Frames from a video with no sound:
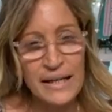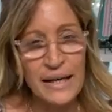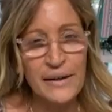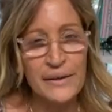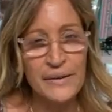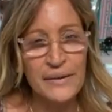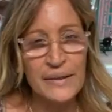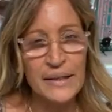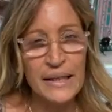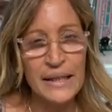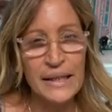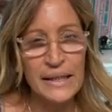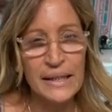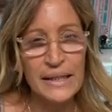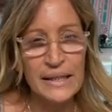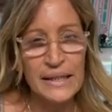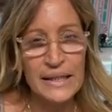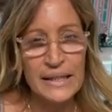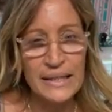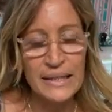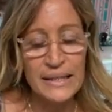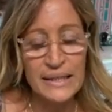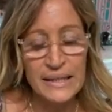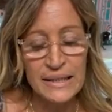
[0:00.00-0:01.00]
Saturday
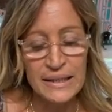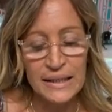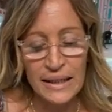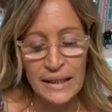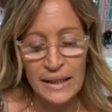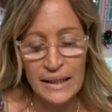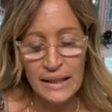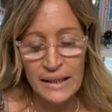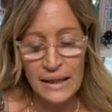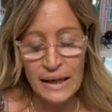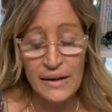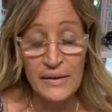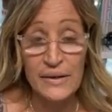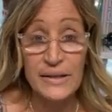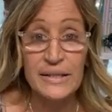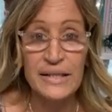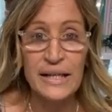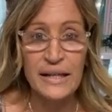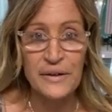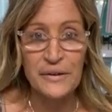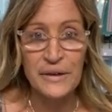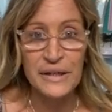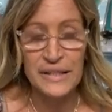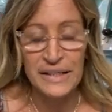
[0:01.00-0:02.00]
is how to
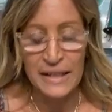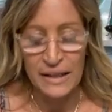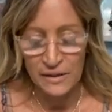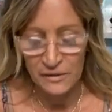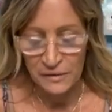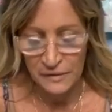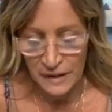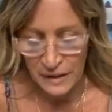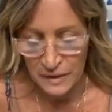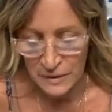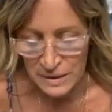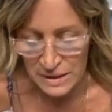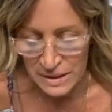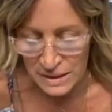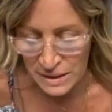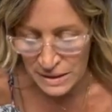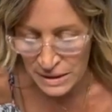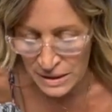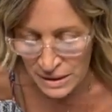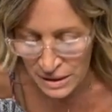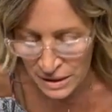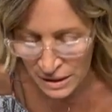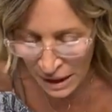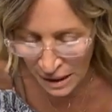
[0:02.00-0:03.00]
decorate the elf house.
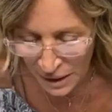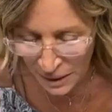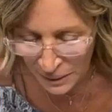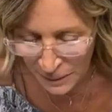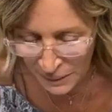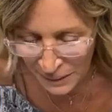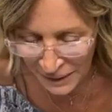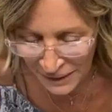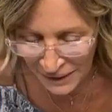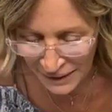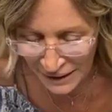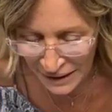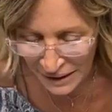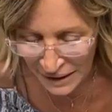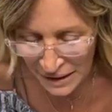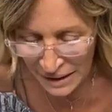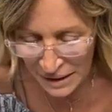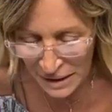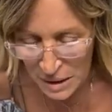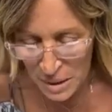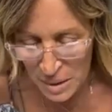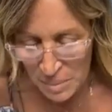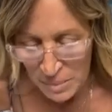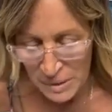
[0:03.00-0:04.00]
So,
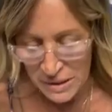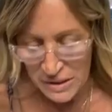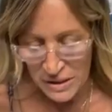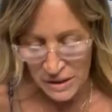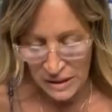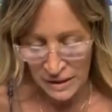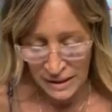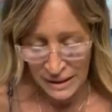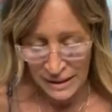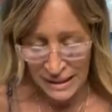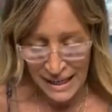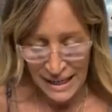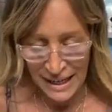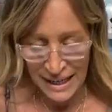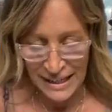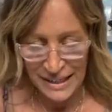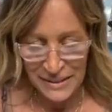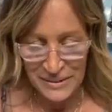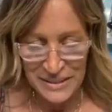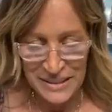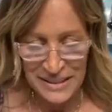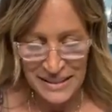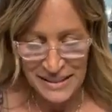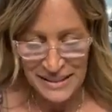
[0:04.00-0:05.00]
but
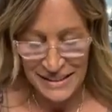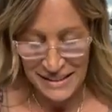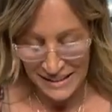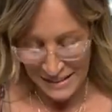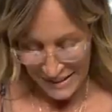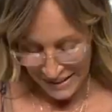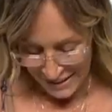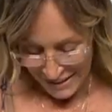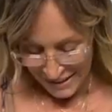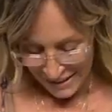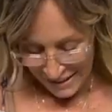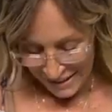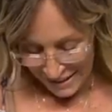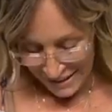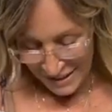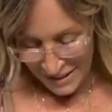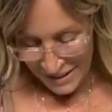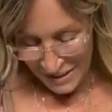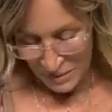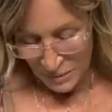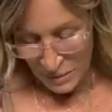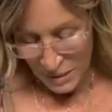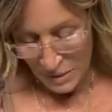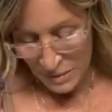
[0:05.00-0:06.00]
Juliana was,
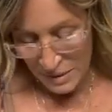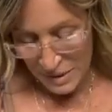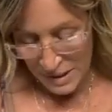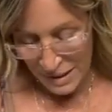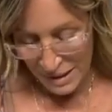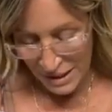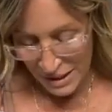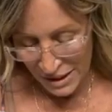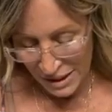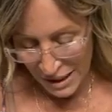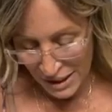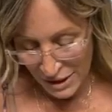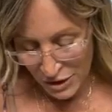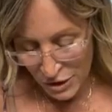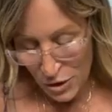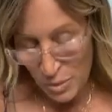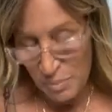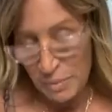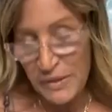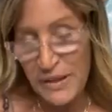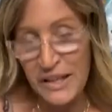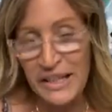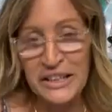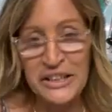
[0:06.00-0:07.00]
well, it was an inside
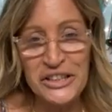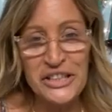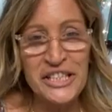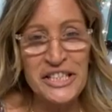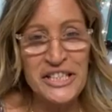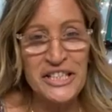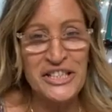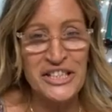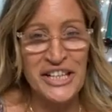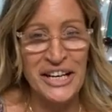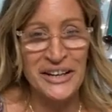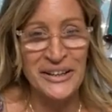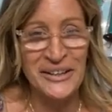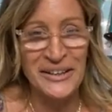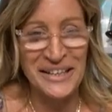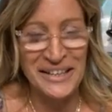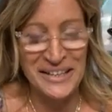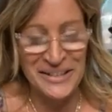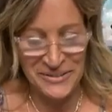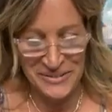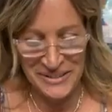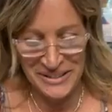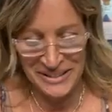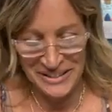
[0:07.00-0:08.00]
joke, but then she shared
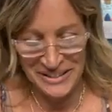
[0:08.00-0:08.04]
it